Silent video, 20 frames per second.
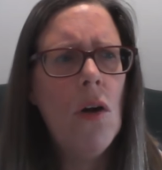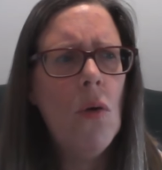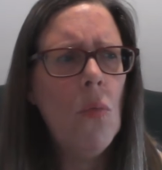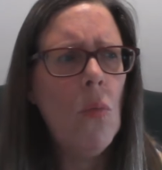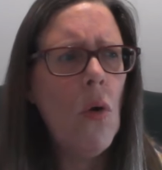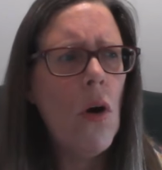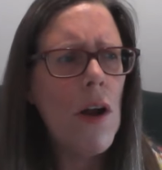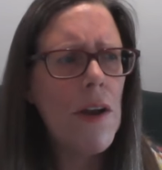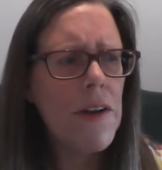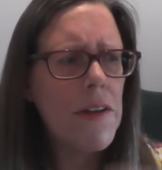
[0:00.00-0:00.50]

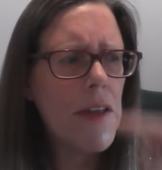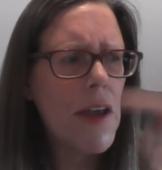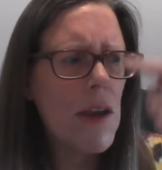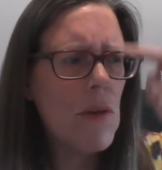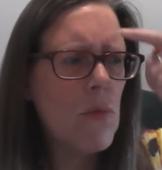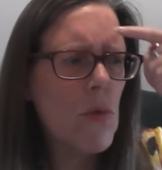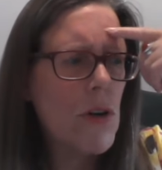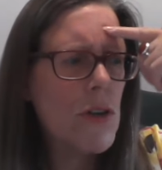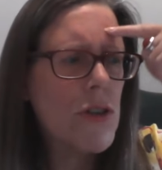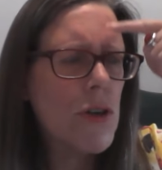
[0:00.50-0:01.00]
Why do
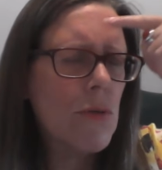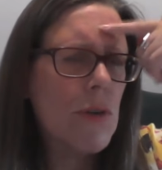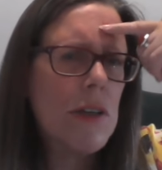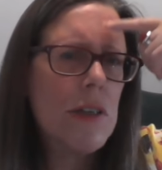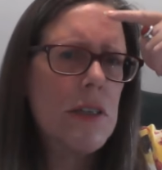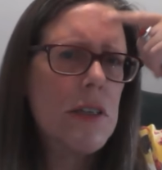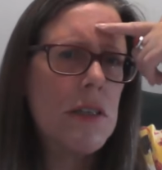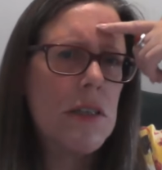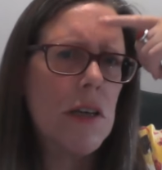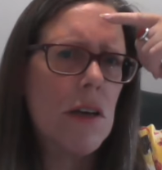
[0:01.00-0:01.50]
they want to
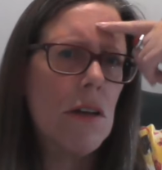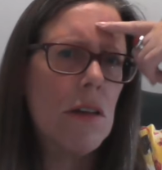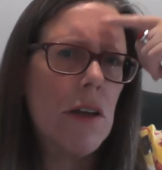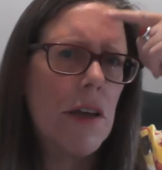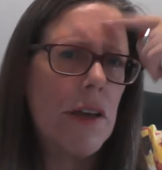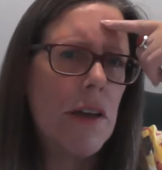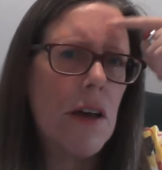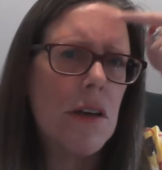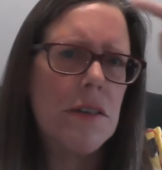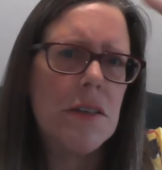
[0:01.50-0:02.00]
instill
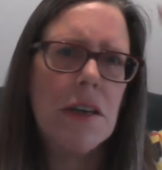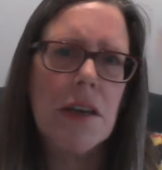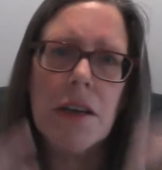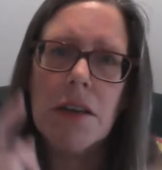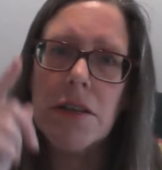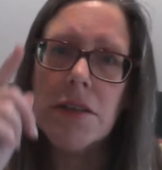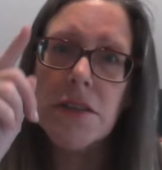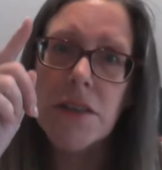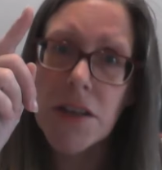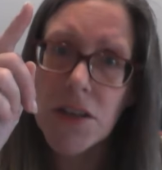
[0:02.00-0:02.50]
in us,
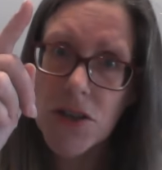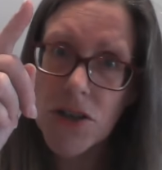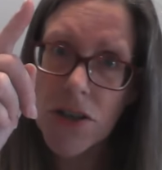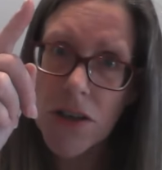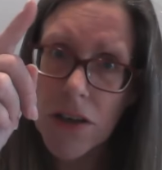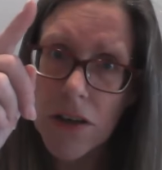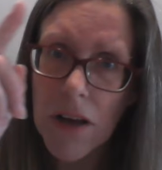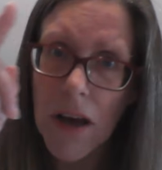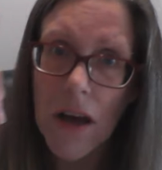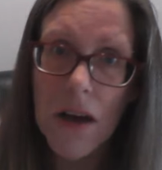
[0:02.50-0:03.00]
condition
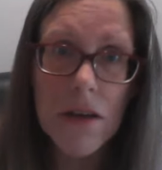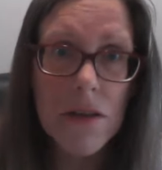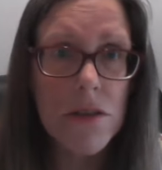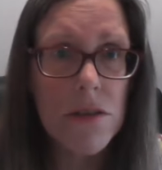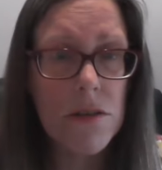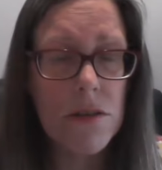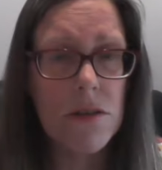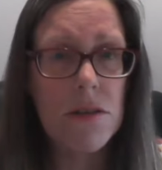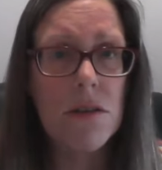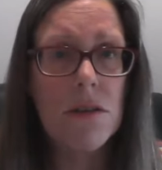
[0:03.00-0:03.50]

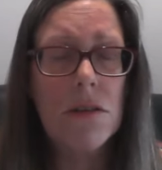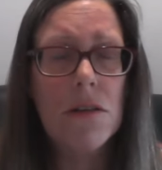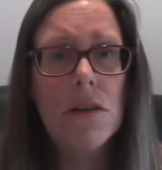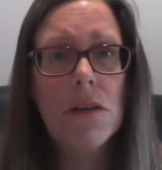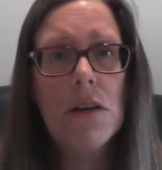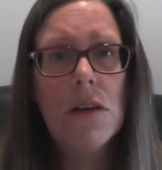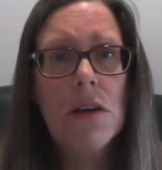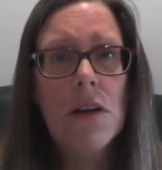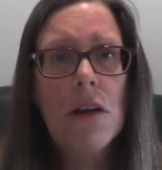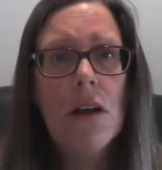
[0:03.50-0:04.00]
us,
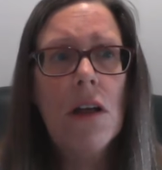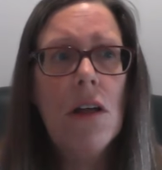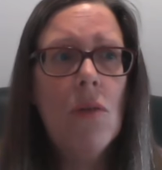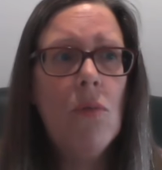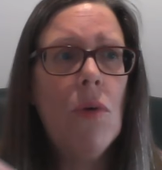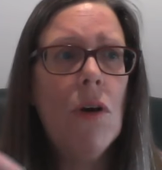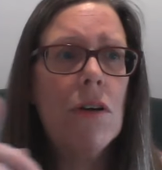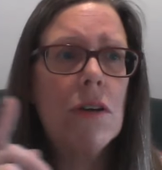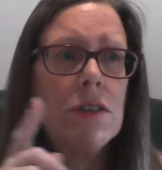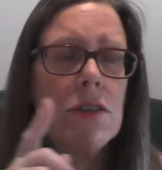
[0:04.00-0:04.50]

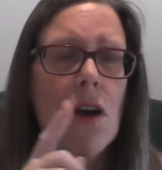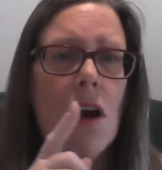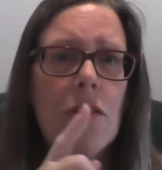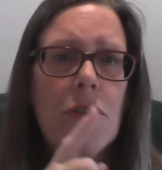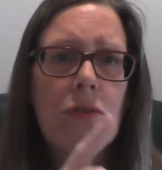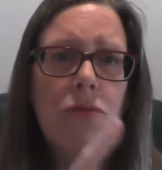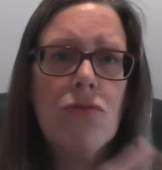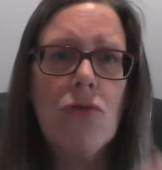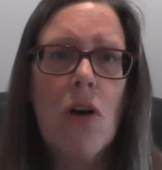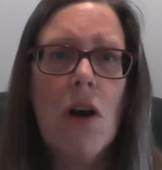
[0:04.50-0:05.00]
where it's
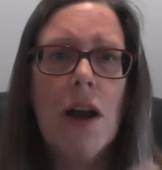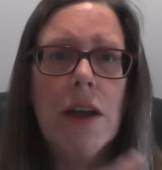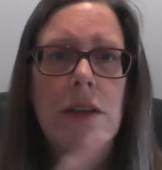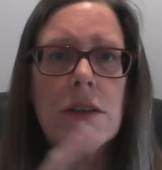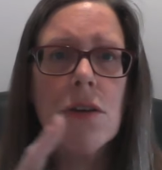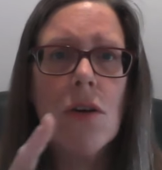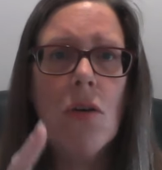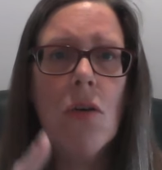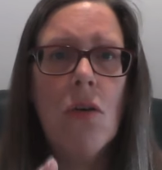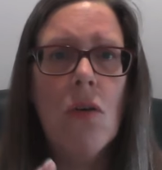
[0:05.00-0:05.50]
either
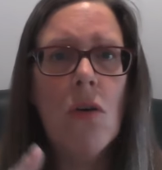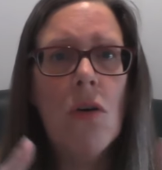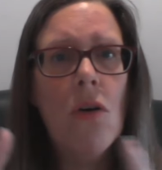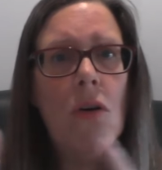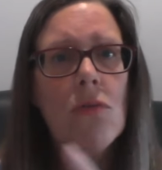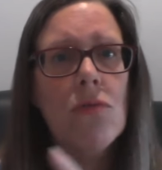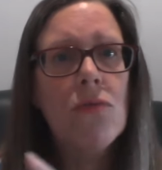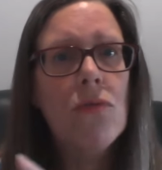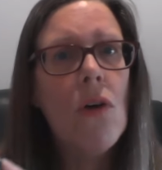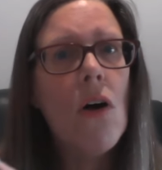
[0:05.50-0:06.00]
right
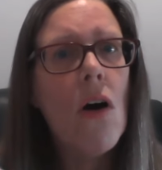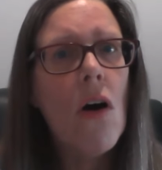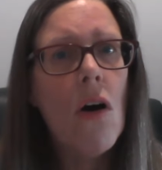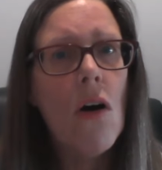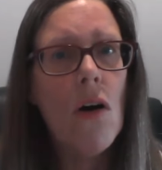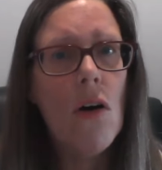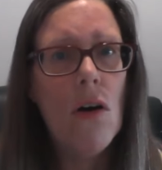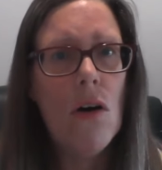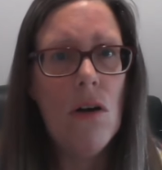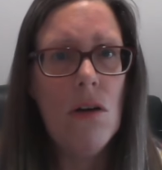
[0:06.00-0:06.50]
or
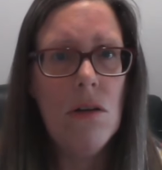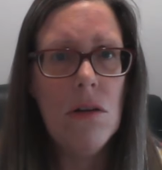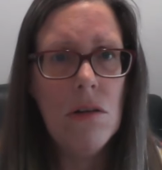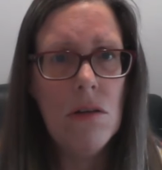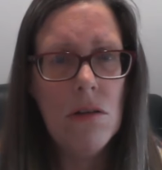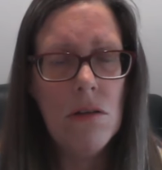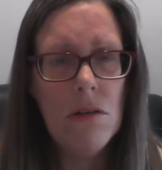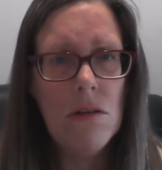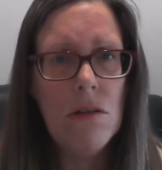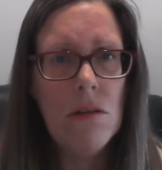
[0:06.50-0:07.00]
wrong?
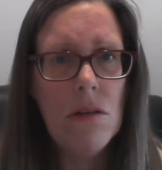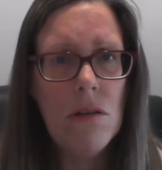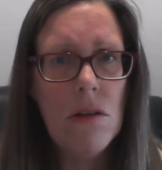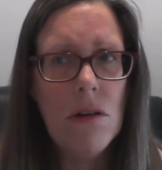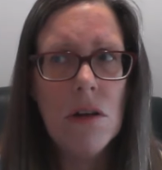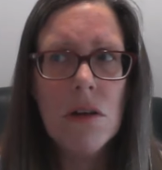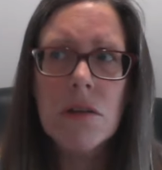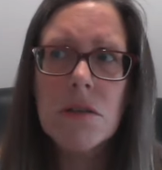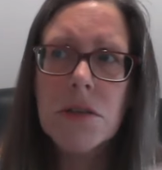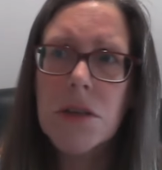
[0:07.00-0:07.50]

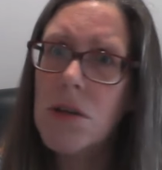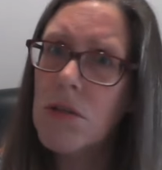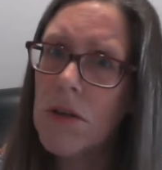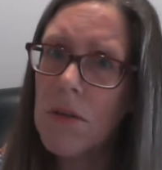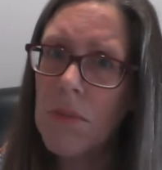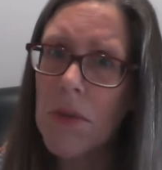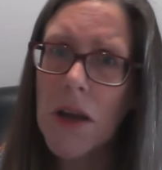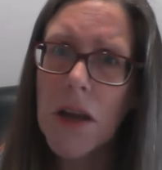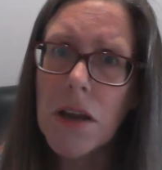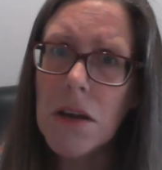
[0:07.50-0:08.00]
See what
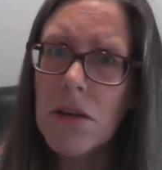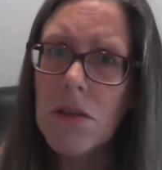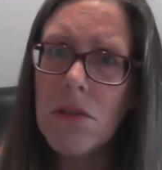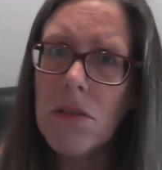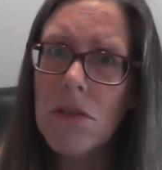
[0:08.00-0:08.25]
I mean?